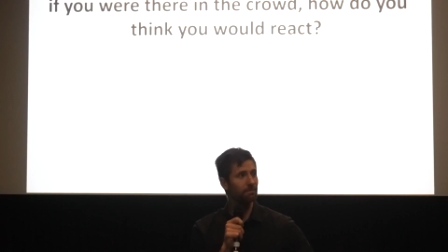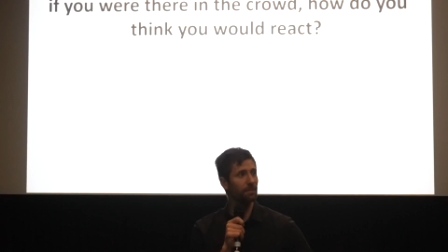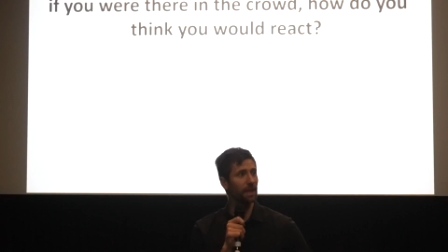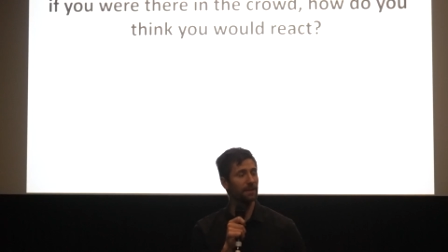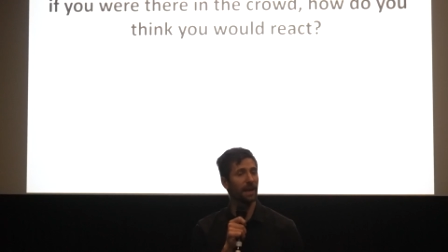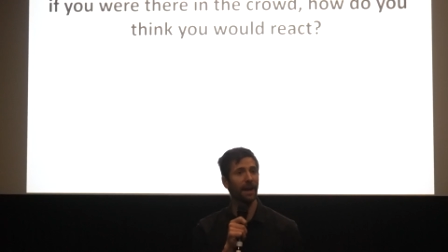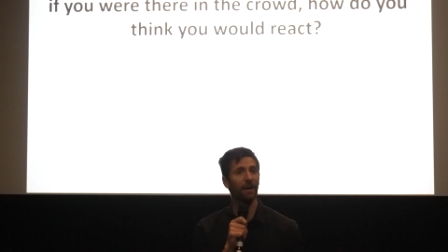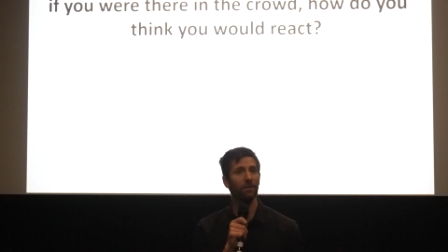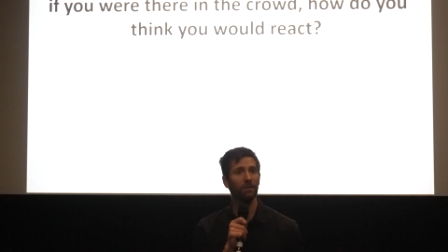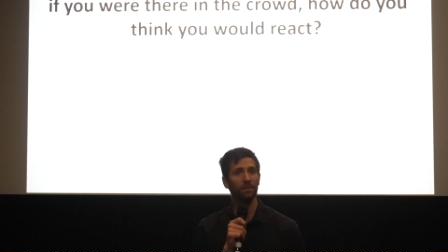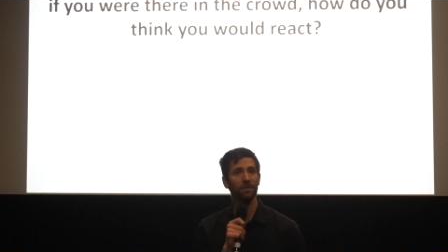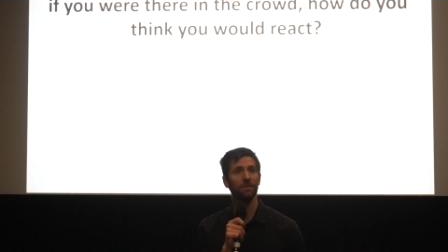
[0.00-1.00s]
Let
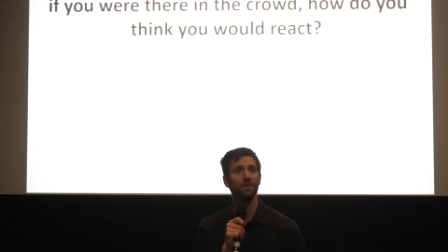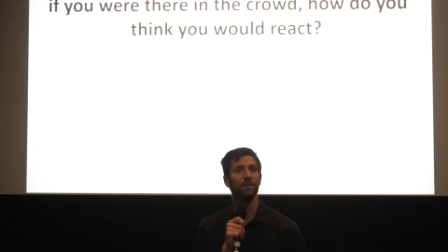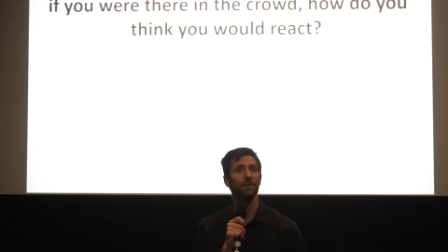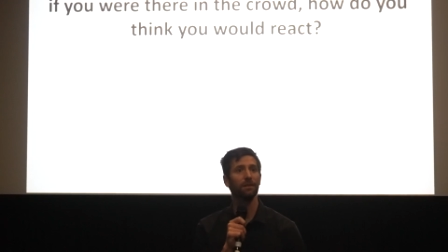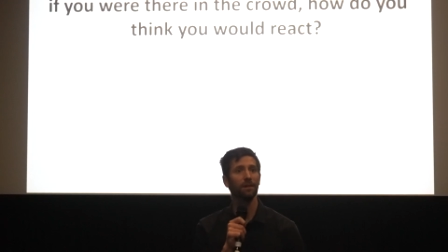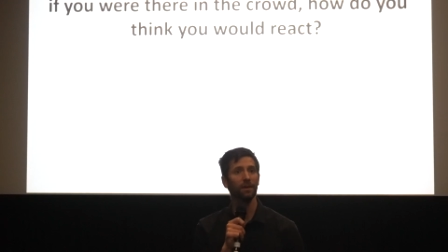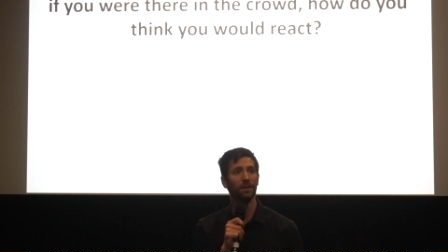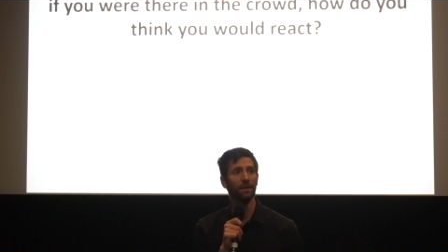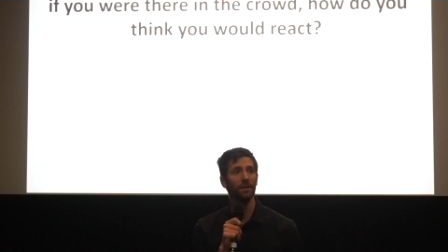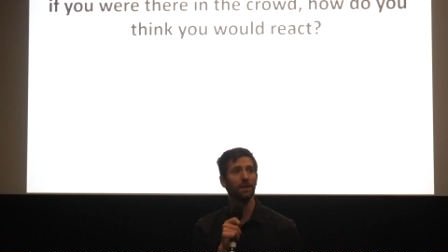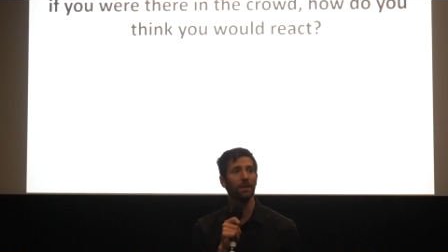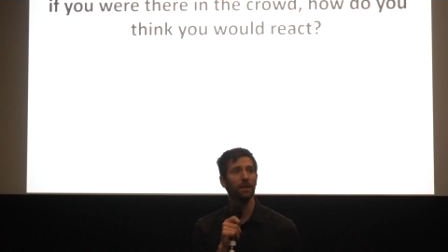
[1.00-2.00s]
down?
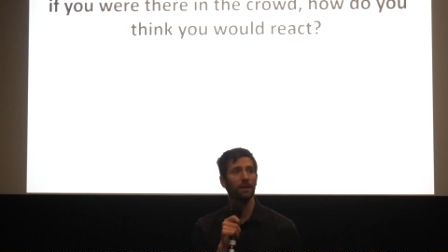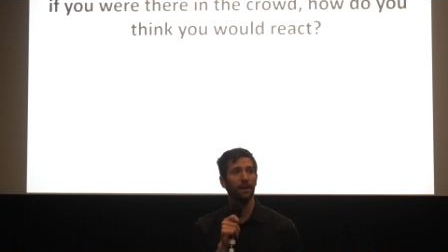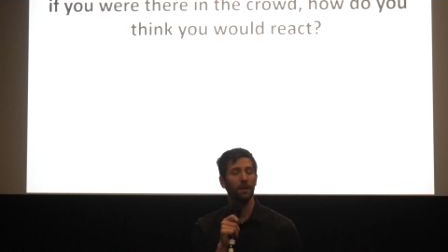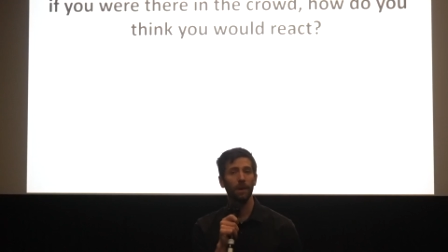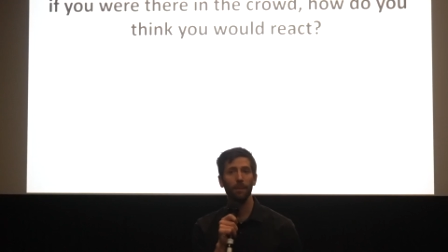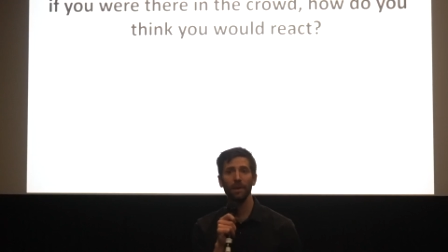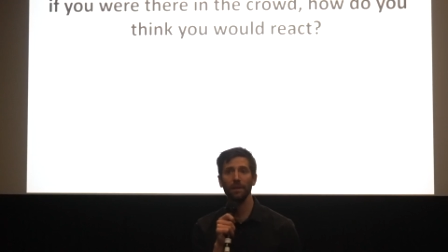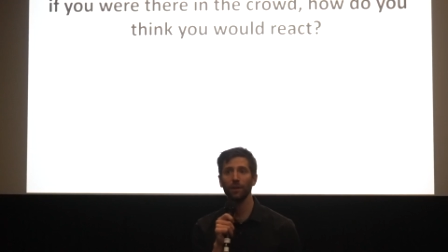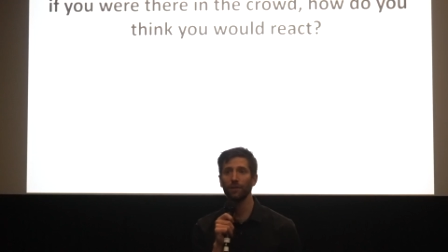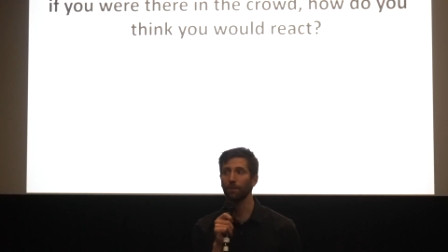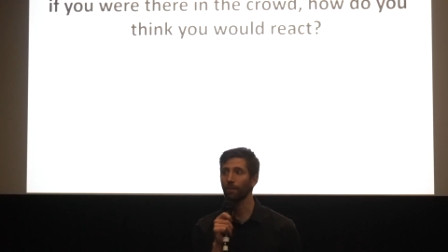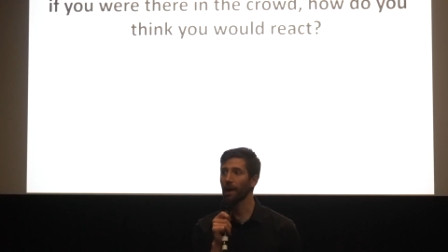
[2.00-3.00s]
Might be a
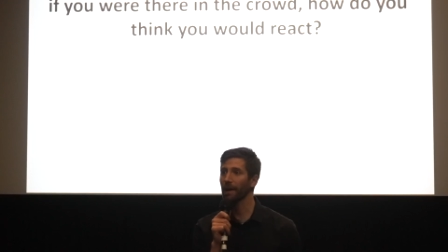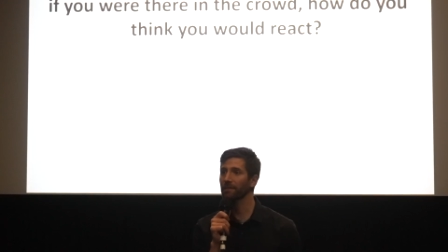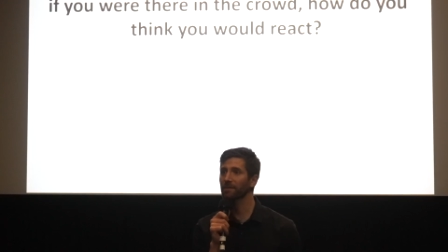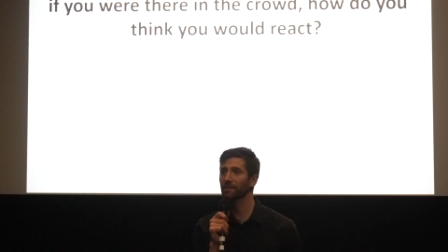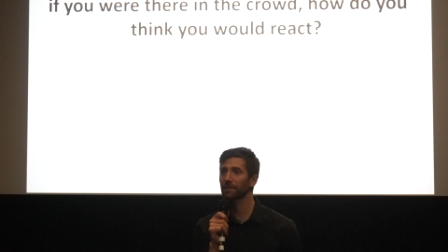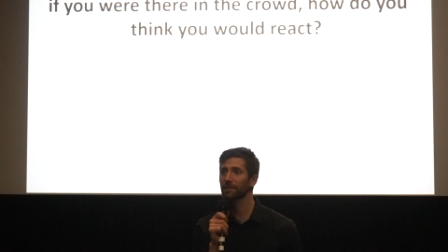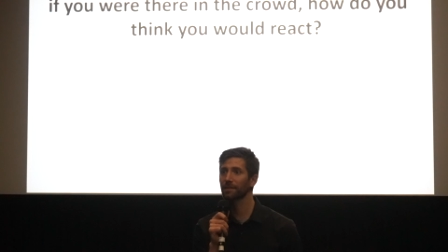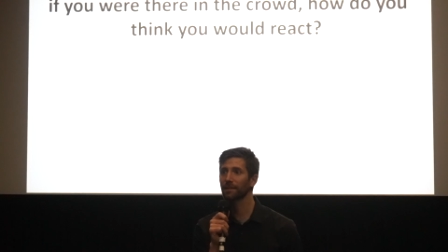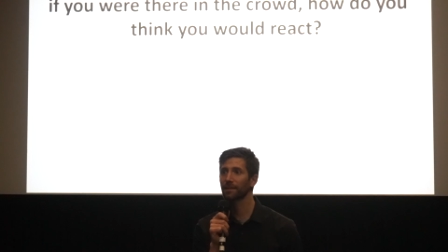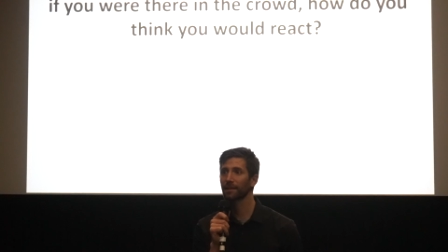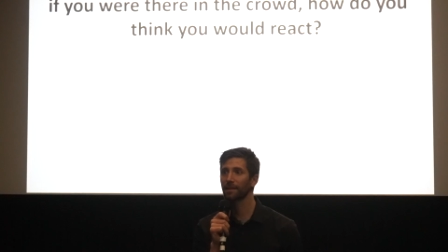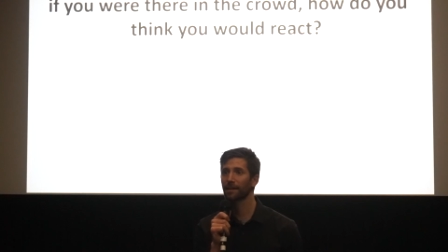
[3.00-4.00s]
little depressed?
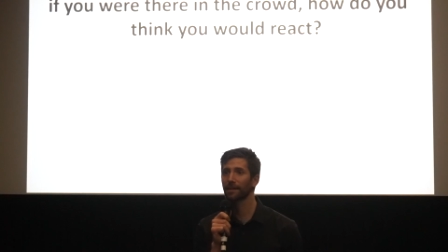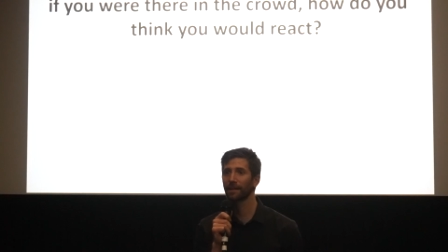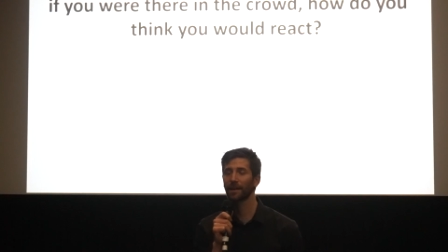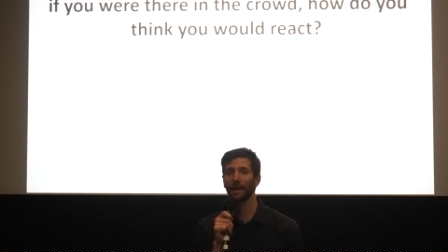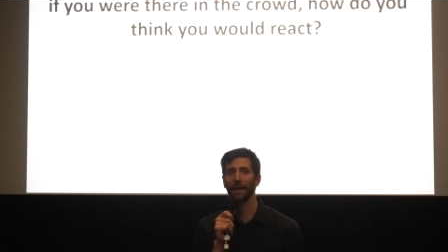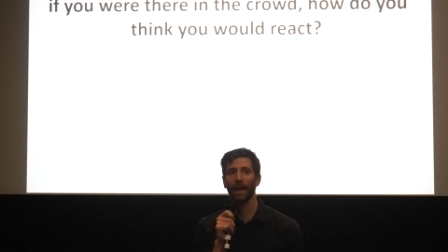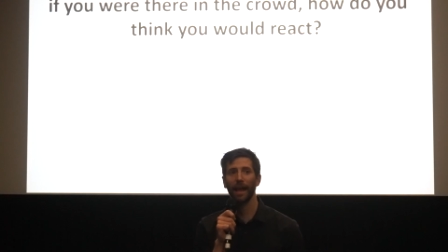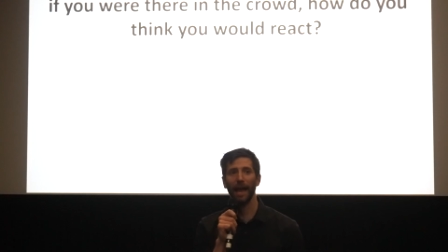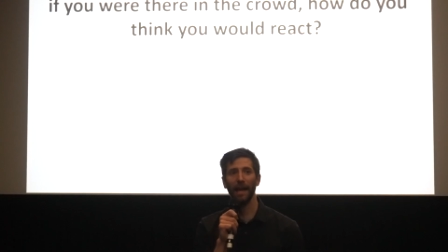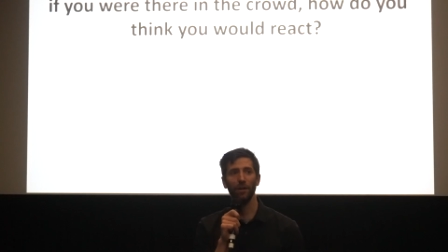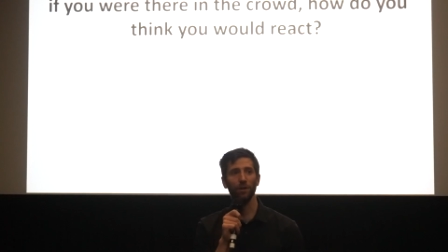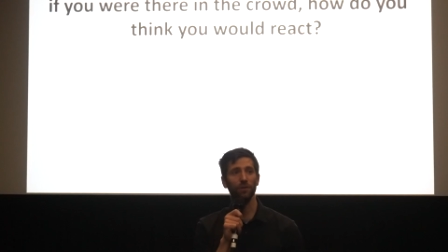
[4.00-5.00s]

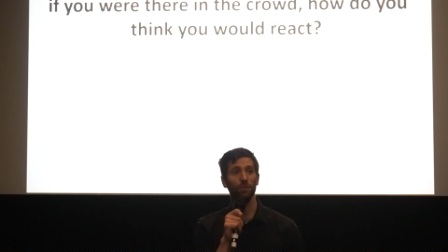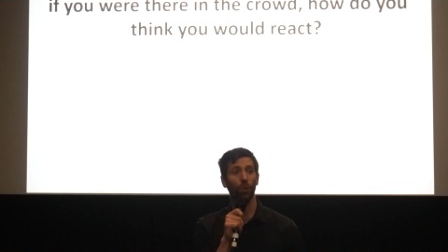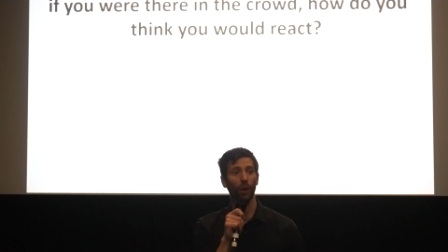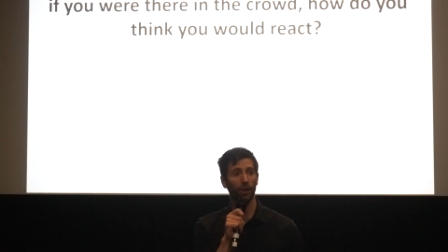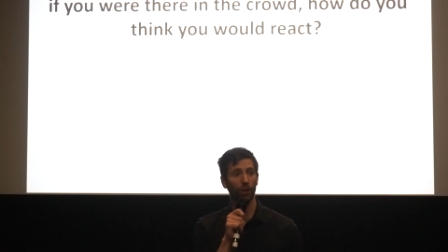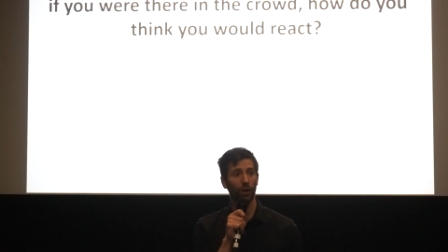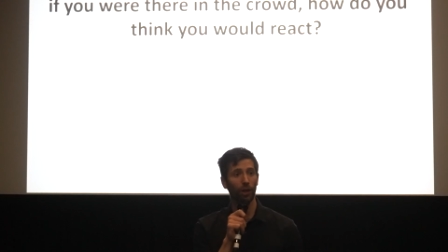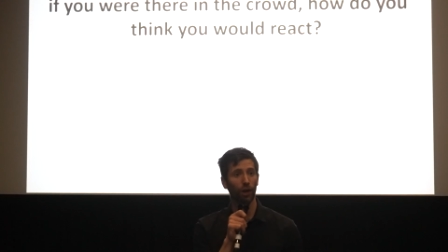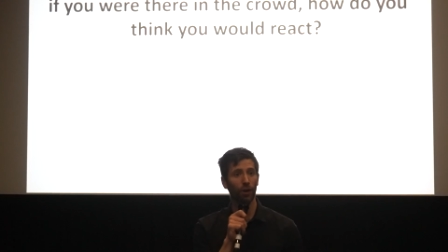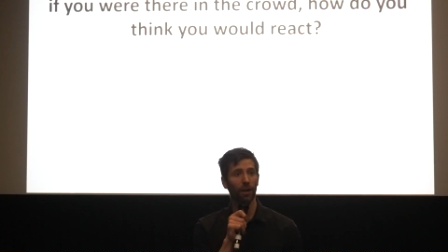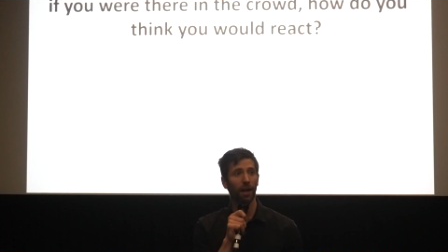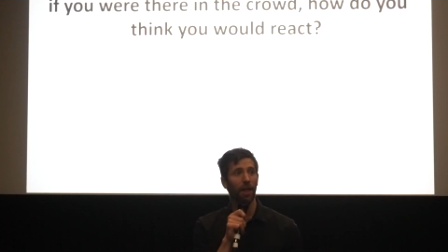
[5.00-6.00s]
And spoiler
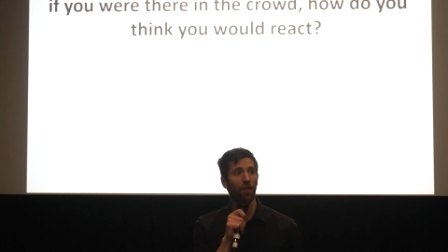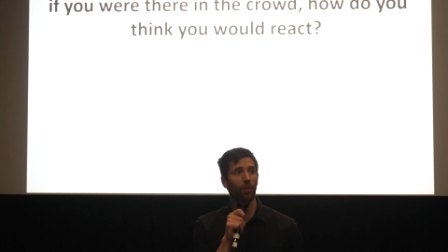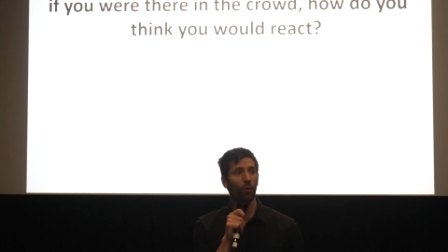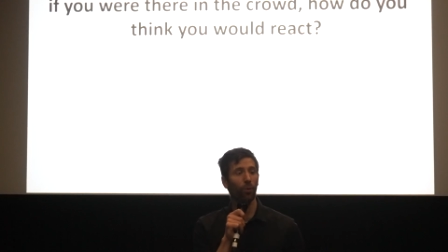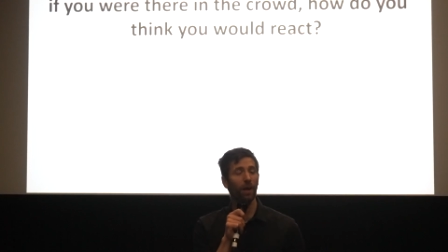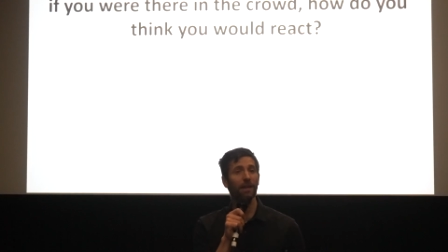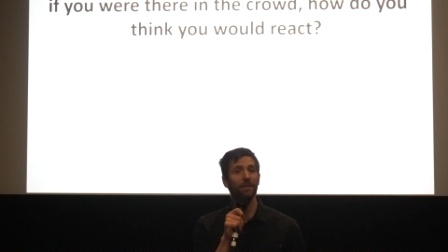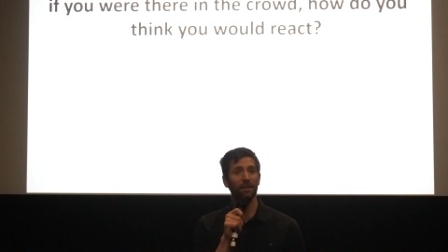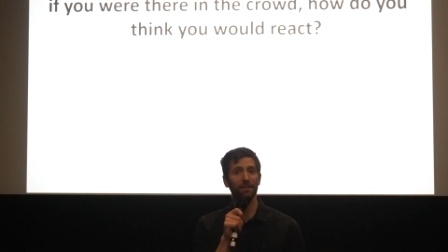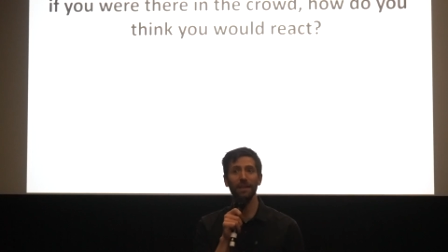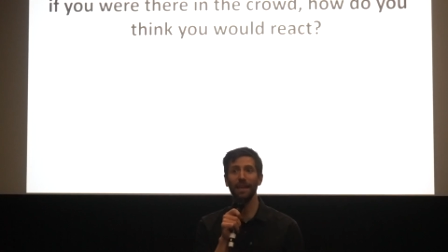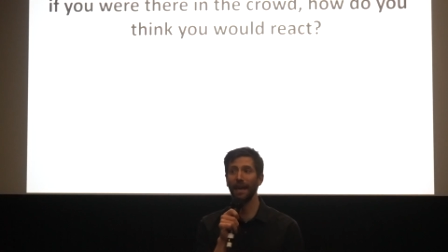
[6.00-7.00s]
alert, the week
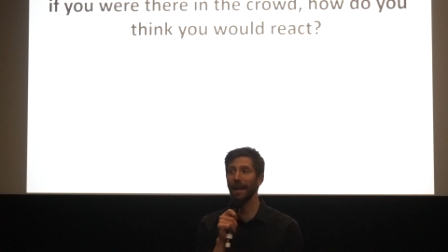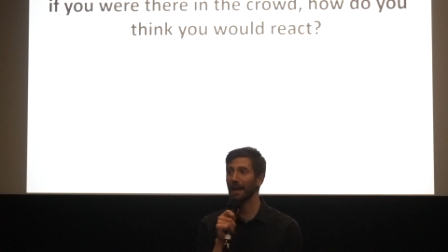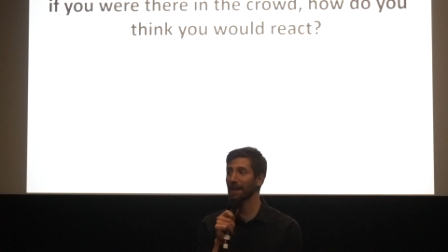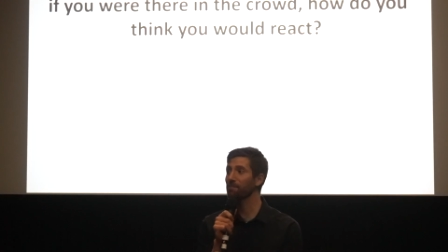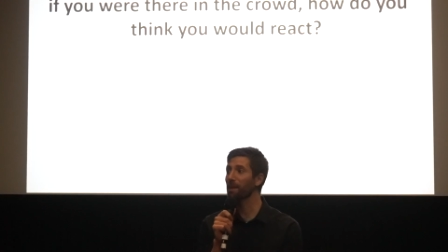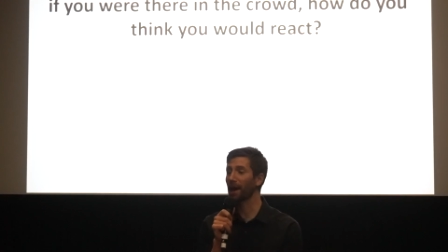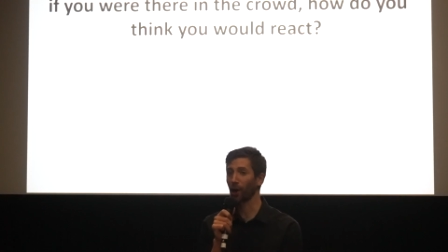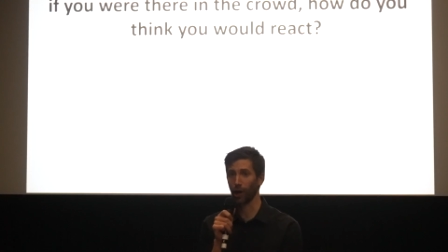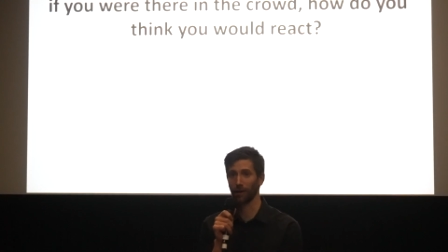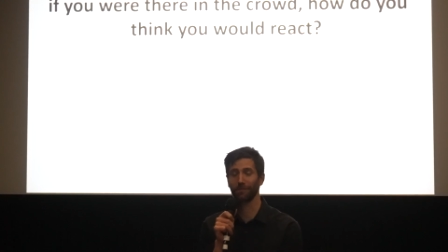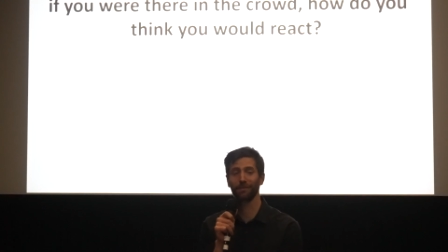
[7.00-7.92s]
doesn't get any better.